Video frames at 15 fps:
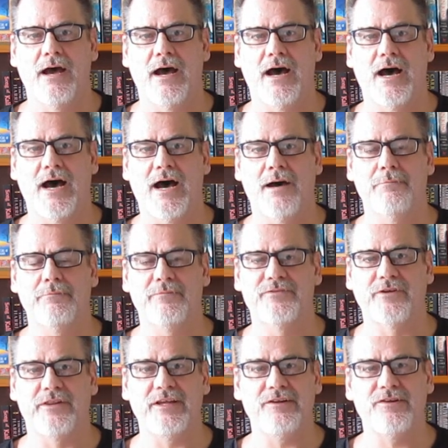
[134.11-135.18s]

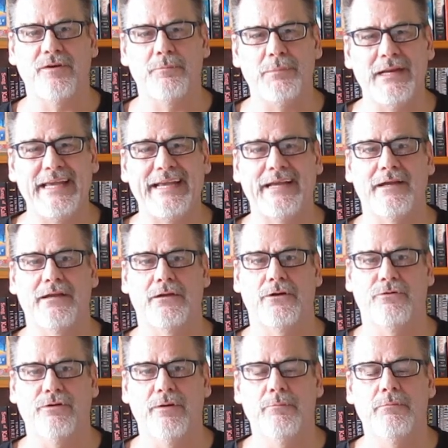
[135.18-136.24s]
So these are bleak,
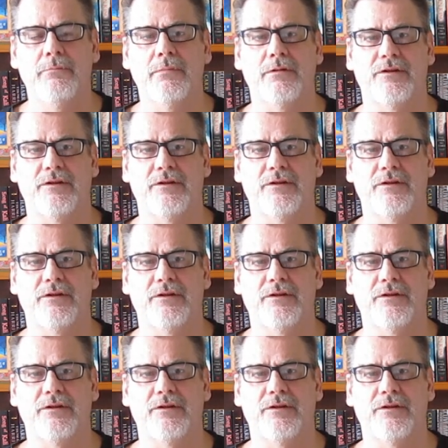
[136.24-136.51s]
grim,